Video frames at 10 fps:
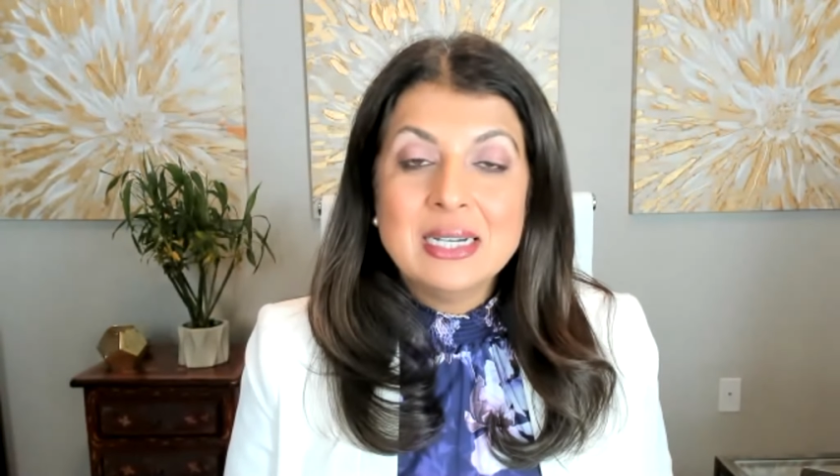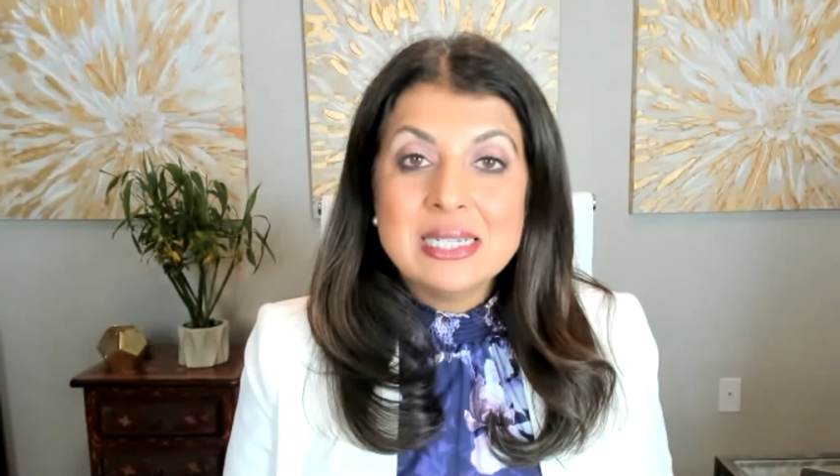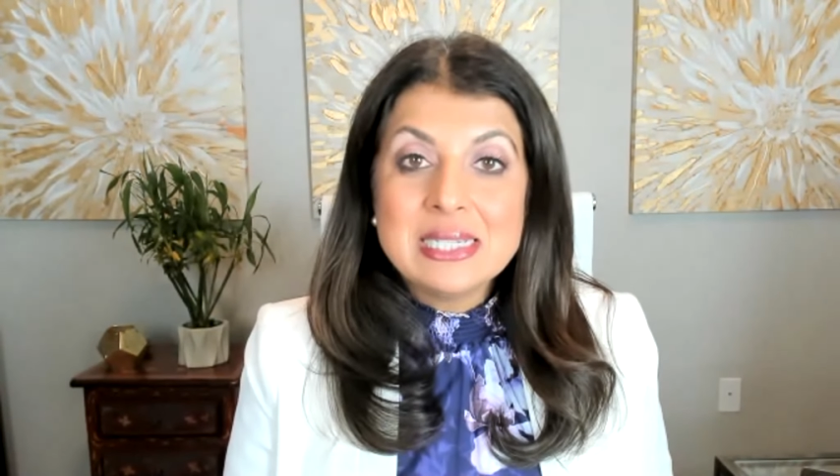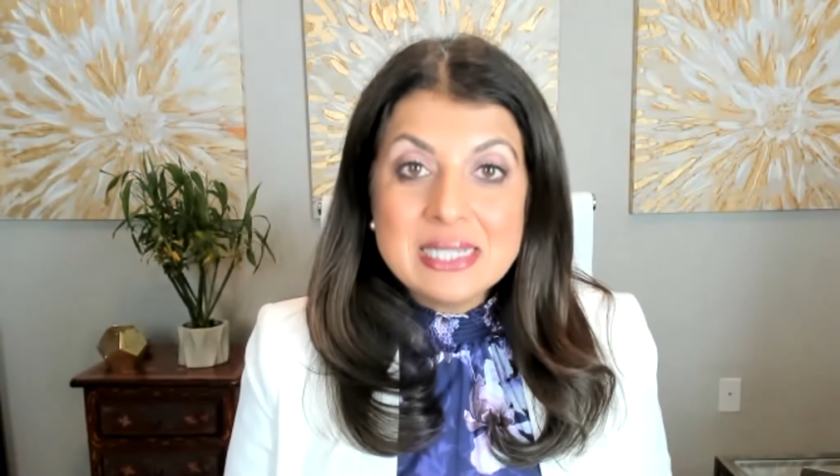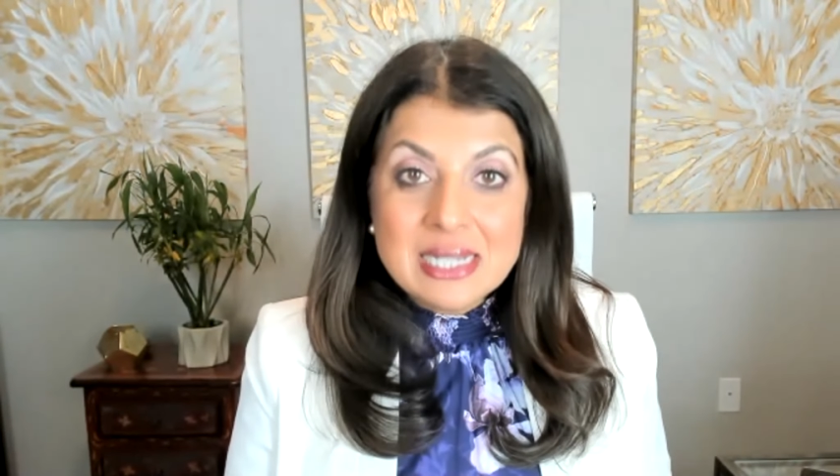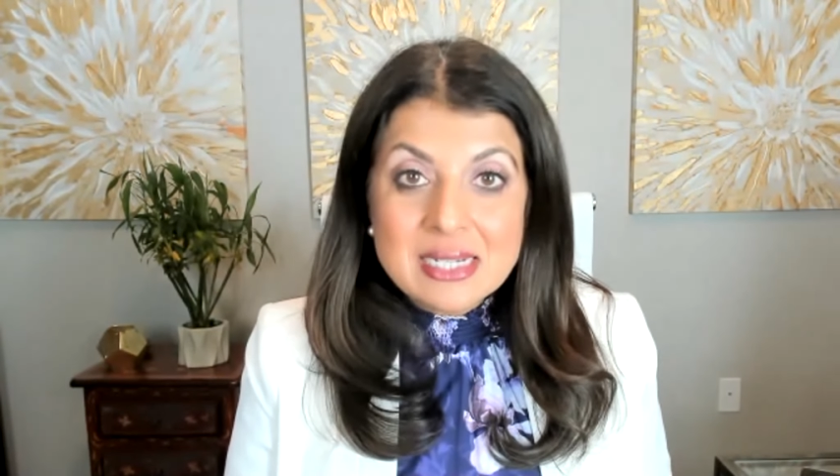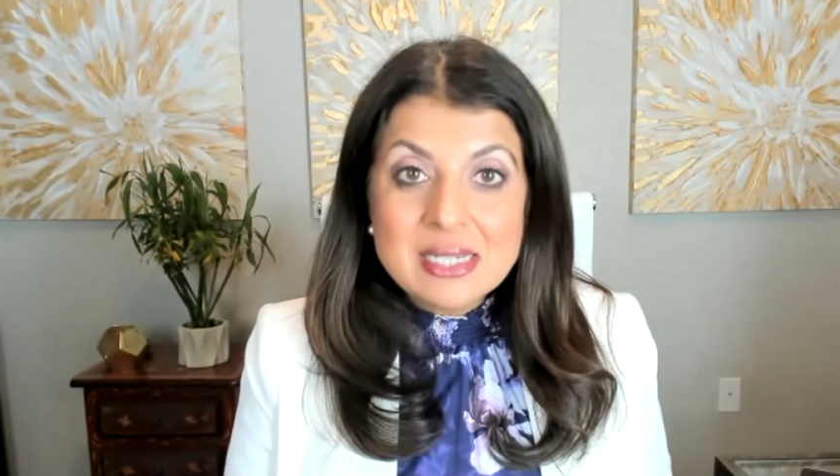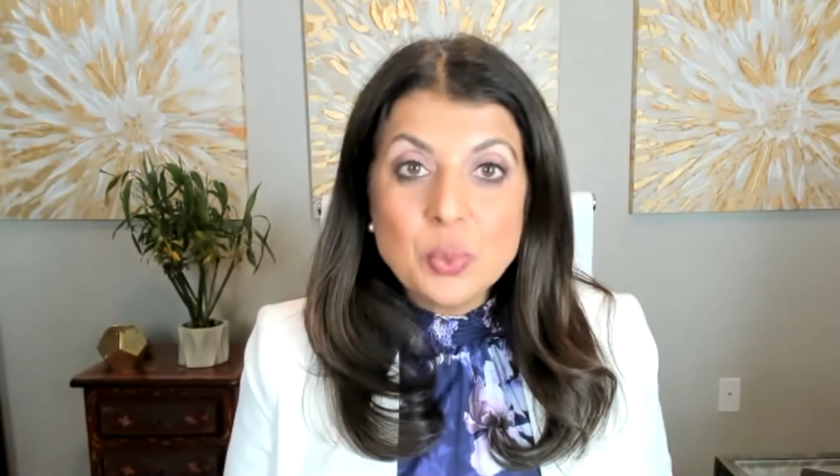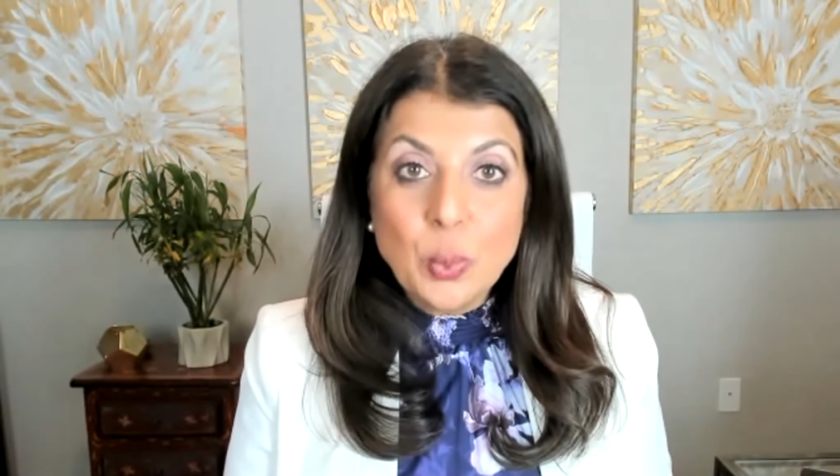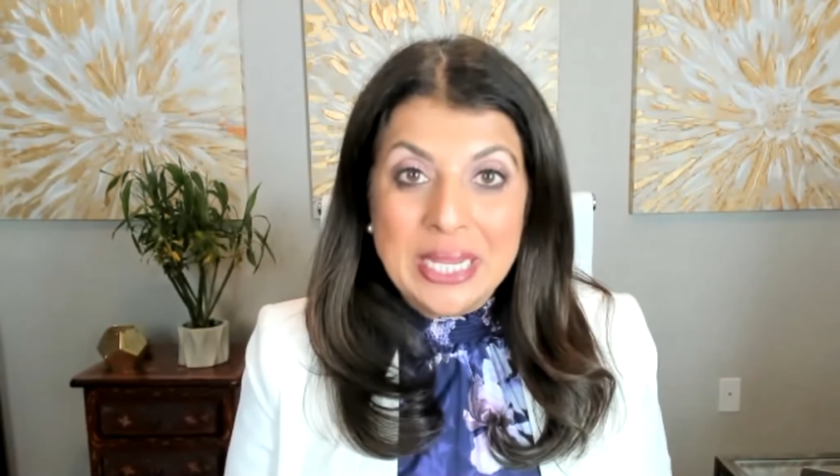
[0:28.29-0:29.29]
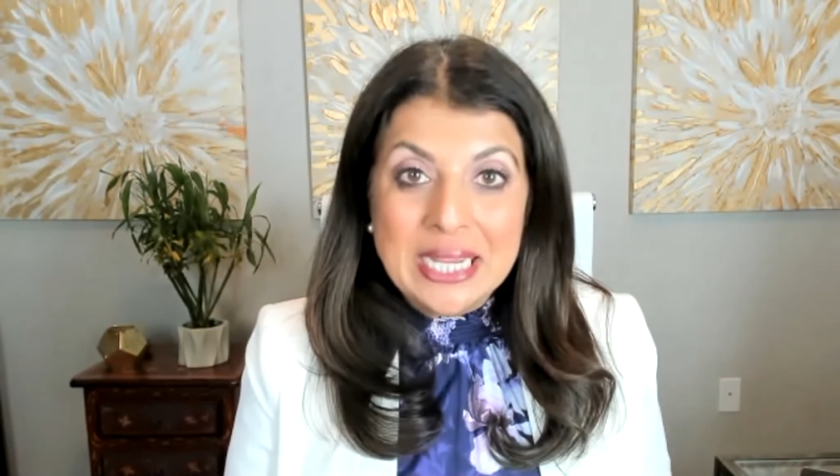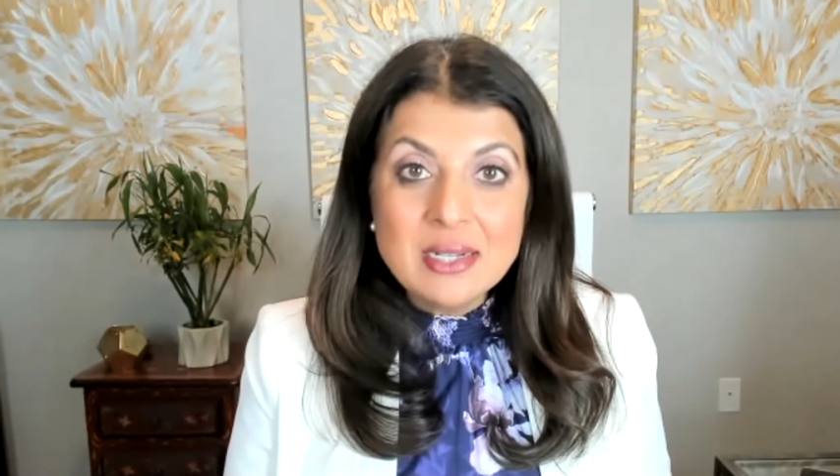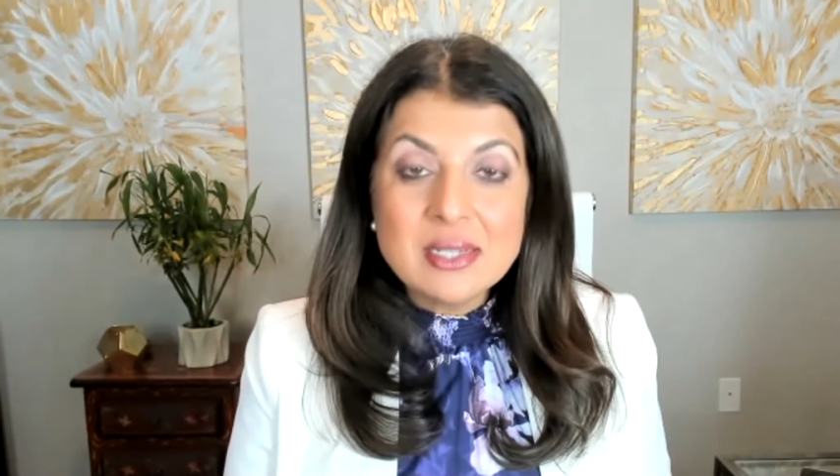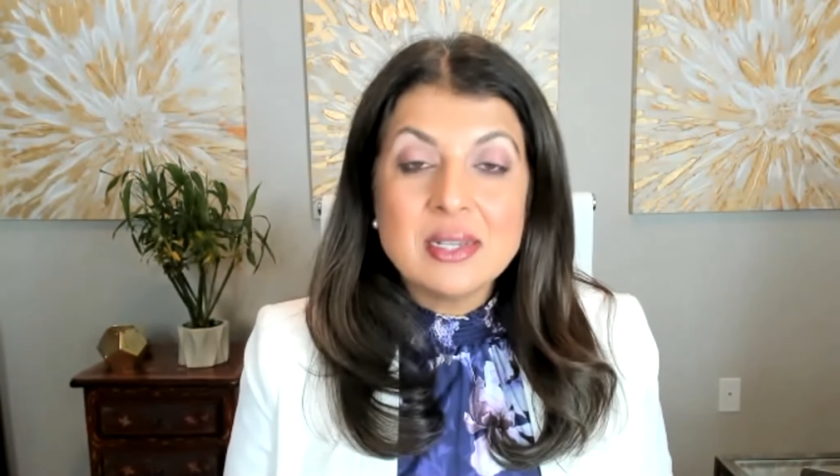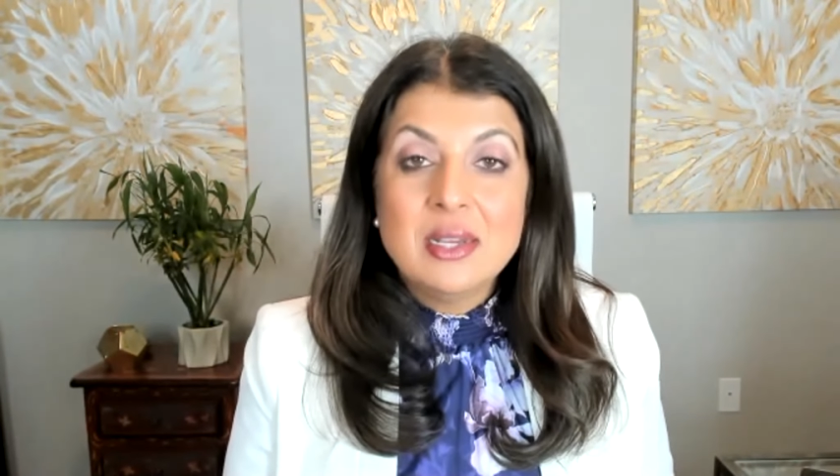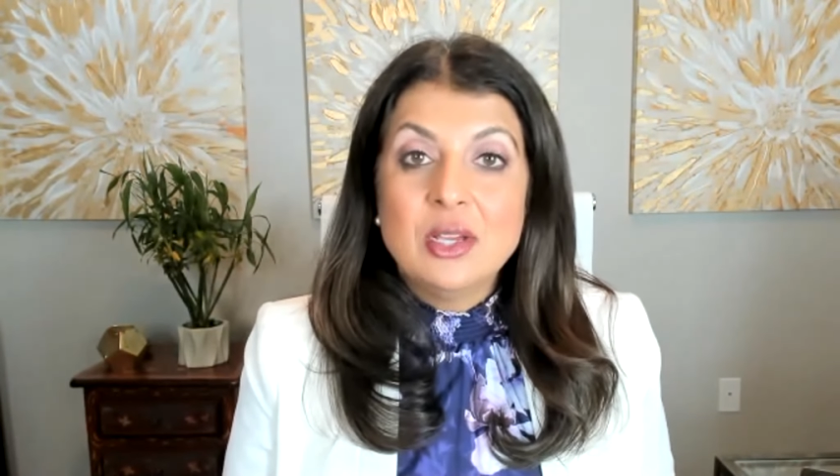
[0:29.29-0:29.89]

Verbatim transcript: six weeks